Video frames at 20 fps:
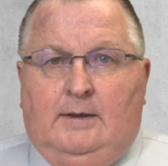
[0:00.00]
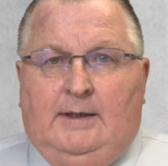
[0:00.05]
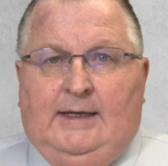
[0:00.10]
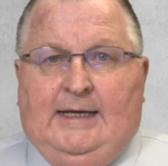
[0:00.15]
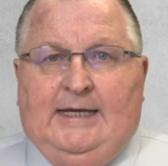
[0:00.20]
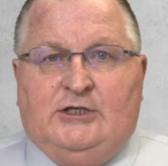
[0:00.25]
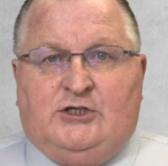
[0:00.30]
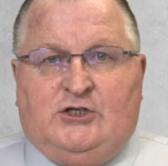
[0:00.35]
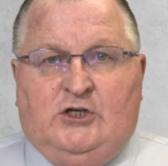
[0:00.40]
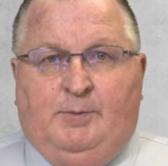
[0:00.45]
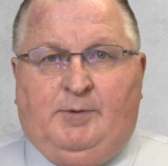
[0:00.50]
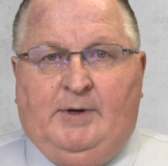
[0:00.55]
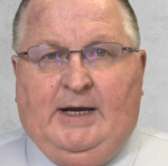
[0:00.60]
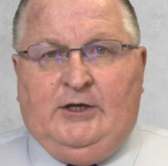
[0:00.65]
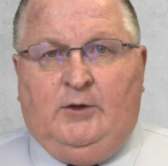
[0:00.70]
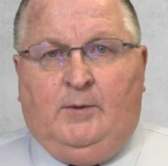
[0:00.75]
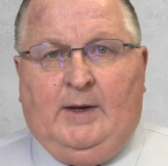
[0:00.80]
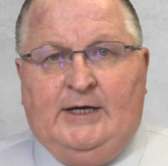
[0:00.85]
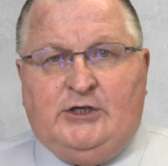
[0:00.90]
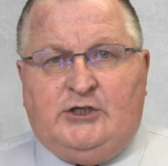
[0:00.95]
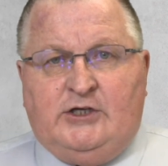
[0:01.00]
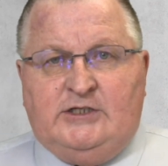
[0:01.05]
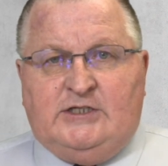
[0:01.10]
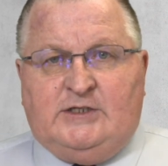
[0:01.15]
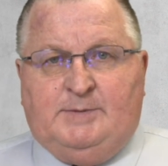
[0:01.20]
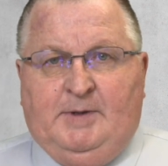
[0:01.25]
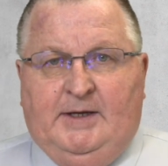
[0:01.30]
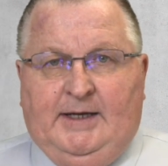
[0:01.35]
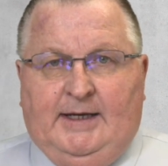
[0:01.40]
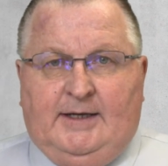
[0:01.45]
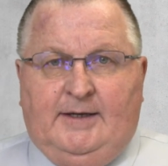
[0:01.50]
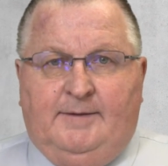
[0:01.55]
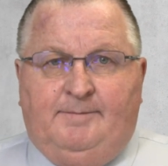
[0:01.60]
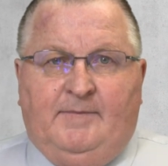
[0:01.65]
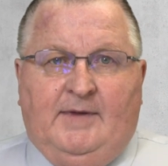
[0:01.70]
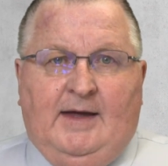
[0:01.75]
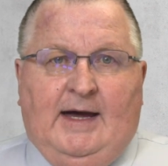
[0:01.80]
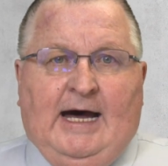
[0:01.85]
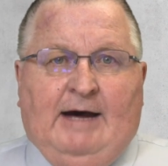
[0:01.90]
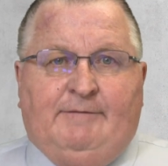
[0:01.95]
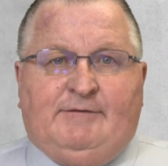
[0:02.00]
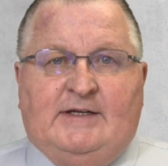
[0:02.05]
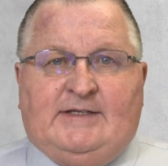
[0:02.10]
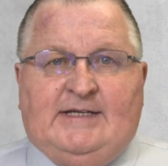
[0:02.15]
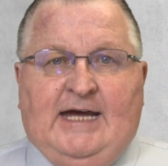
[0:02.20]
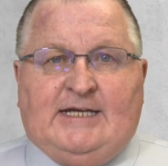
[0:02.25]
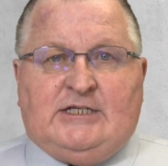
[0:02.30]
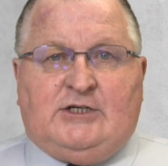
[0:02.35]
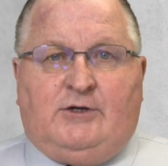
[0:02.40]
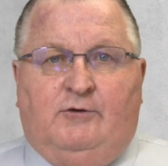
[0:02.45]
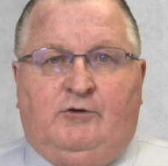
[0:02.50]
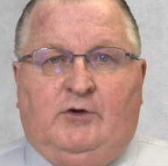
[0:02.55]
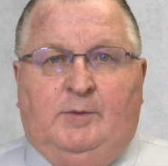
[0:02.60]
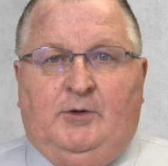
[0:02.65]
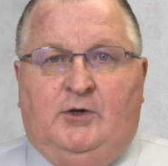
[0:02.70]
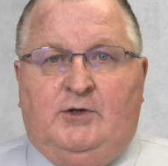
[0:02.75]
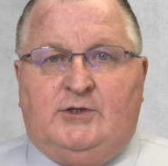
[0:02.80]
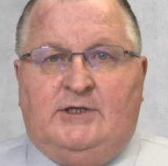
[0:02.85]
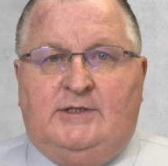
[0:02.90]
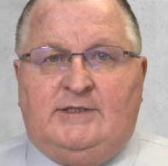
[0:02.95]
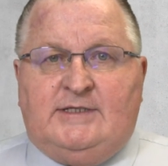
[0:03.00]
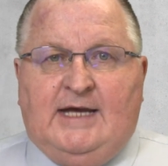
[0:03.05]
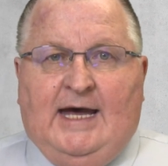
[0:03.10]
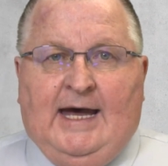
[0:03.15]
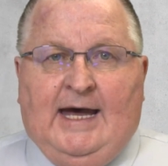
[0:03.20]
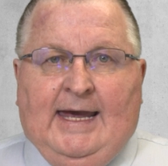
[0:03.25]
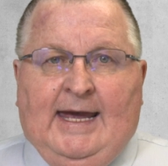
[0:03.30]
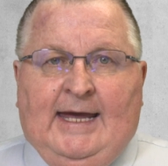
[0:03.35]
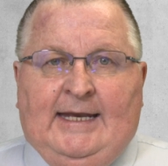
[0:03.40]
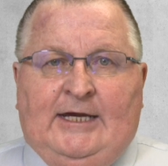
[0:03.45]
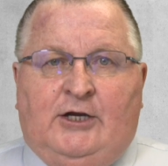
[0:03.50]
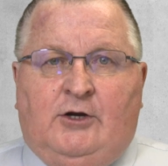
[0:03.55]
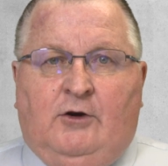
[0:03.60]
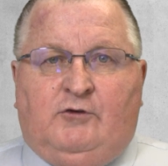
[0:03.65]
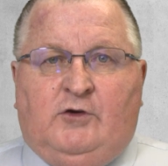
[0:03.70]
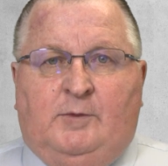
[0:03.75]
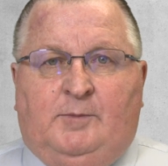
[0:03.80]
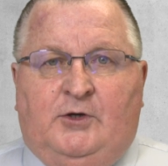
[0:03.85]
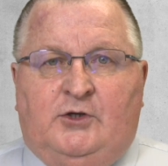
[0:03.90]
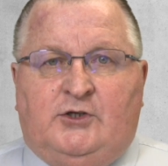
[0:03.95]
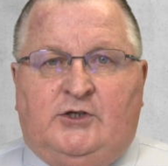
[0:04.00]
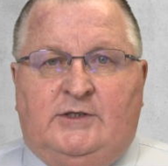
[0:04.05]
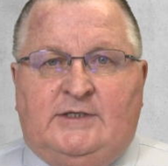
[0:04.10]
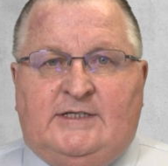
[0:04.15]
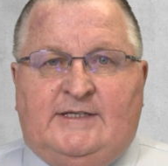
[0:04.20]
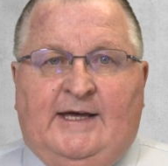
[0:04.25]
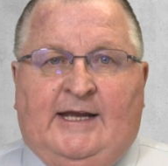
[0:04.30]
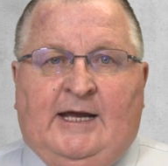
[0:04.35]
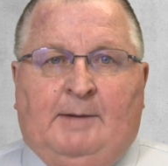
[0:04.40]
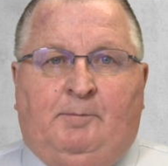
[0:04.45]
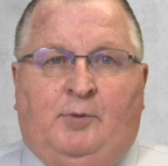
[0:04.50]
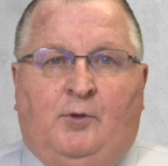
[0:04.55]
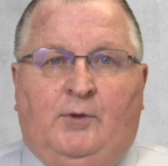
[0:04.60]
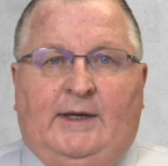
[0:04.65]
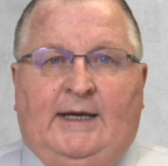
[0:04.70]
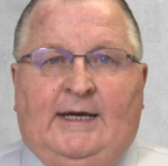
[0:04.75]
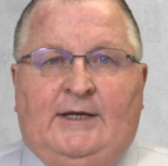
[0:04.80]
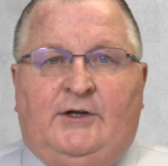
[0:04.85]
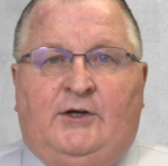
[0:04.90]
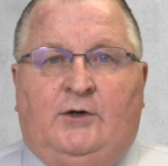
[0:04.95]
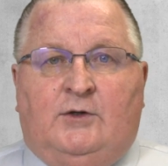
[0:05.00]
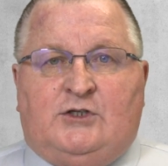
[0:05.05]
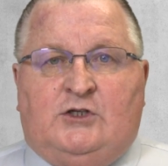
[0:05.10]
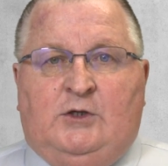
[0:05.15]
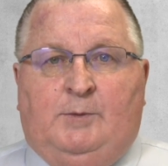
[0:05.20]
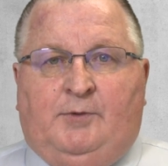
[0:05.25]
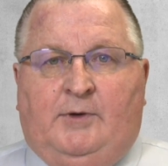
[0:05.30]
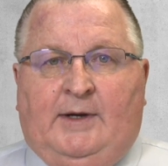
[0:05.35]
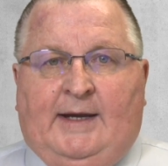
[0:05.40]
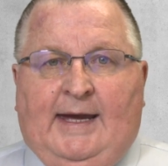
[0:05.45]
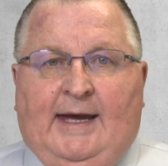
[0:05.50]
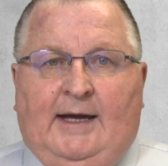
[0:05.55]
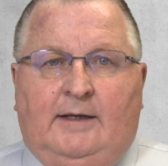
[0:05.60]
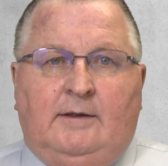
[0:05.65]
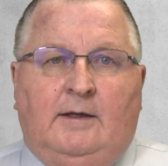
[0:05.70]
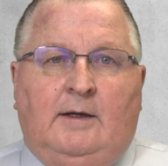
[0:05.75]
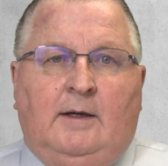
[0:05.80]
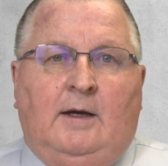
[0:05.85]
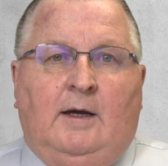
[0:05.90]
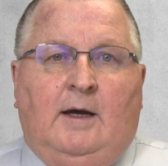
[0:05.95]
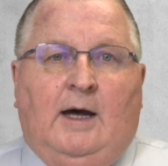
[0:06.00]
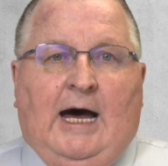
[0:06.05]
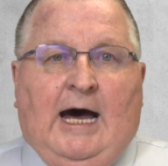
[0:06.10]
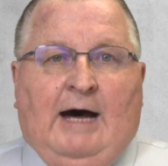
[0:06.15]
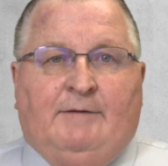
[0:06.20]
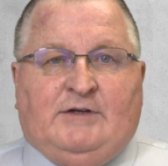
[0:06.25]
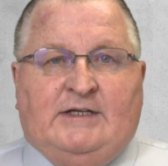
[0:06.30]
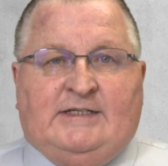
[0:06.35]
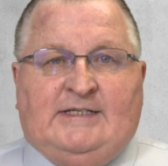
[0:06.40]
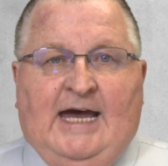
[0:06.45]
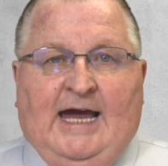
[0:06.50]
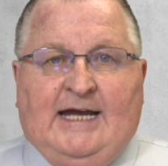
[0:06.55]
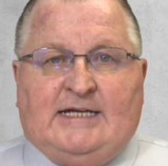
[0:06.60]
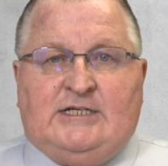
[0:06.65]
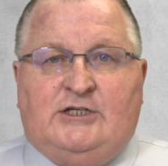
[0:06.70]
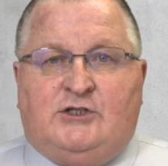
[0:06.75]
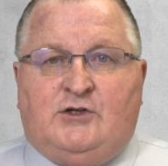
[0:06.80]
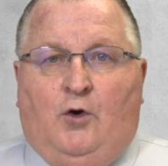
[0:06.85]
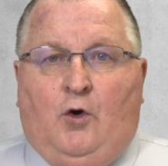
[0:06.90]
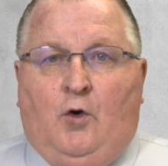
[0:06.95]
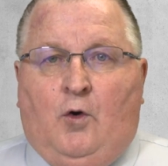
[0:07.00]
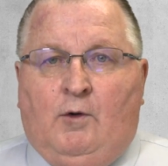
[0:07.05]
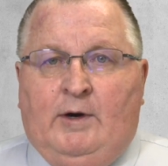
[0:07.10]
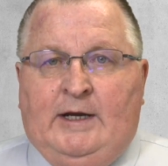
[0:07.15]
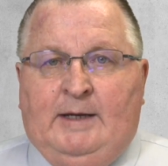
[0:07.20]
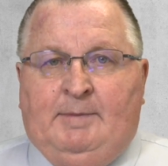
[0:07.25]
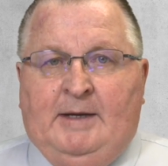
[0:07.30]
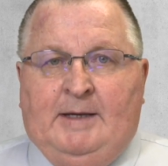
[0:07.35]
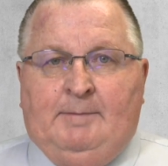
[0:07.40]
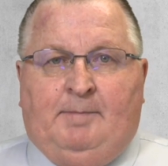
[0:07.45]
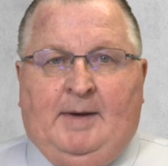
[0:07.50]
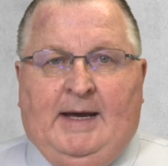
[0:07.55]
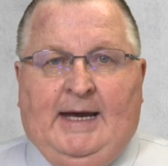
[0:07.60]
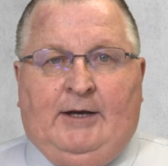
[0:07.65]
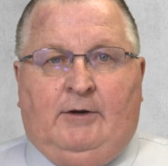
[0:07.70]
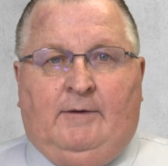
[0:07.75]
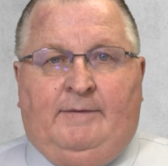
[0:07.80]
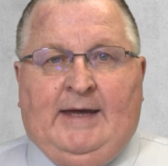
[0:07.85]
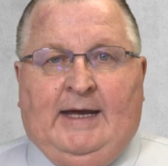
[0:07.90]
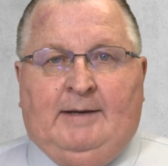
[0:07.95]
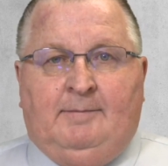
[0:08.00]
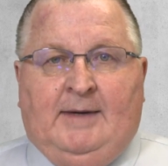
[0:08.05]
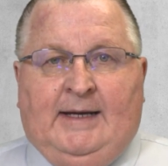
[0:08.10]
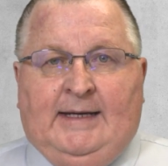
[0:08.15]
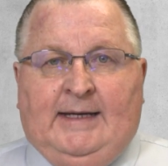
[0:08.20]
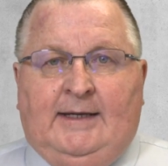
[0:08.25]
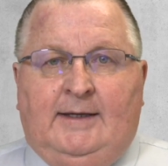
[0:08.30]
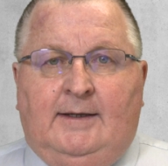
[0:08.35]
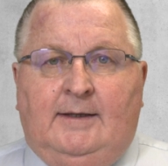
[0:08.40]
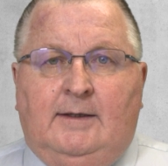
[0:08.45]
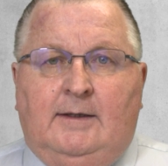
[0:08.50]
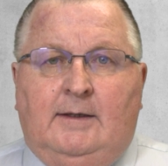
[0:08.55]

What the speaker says: In superannuation speak, after-tax contributions any contributions that are put into your super account after tax has already been paid on that money.